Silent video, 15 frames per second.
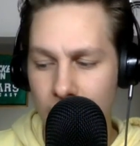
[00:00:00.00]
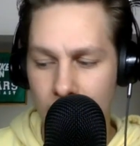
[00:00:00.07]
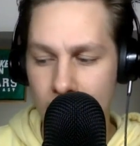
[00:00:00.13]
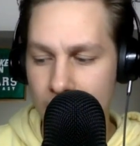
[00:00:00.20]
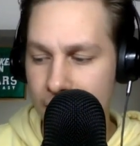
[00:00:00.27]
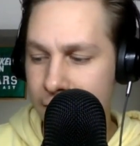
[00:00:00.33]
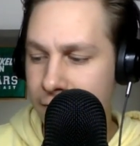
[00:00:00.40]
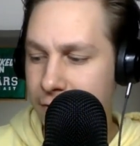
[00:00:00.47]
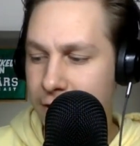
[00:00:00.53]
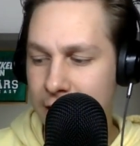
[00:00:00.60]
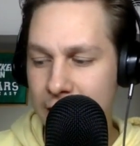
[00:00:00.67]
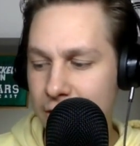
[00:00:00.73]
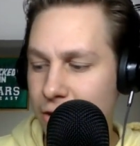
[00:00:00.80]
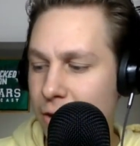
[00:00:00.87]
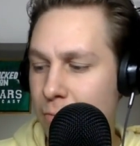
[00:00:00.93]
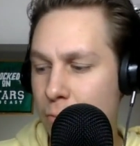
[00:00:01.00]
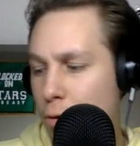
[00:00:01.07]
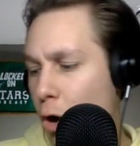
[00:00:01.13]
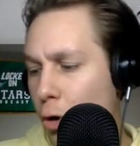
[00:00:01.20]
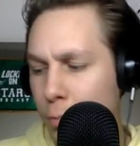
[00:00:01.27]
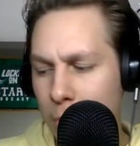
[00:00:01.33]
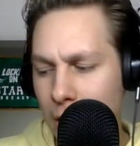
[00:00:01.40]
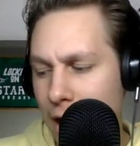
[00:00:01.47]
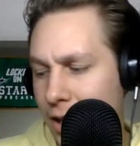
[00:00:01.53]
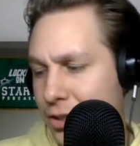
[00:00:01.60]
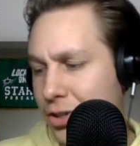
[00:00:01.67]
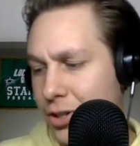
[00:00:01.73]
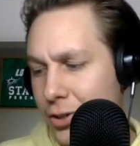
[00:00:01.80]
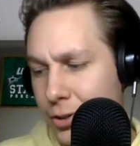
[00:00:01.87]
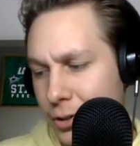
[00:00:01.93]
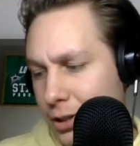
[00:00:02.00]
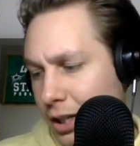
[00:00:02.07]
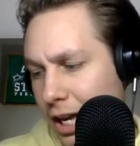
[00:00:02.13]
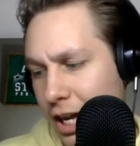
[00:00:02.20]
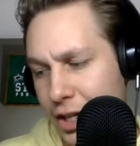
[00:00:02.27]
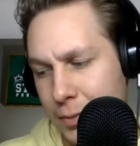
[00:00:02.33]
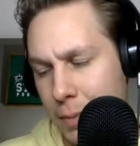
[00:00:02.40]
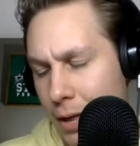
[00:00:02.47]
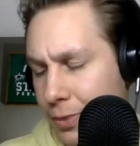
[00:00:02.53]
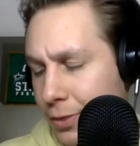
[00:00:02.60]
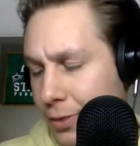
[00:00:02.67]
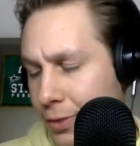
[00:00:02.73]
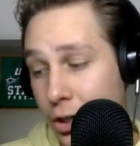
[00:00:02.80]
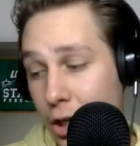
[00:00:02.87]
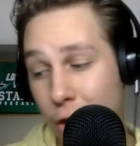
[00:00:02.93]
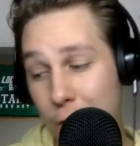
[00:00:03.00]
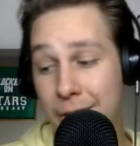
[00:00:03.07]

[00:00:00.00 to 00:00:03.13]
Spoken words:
They've hit some roadblocks here in the last month or so,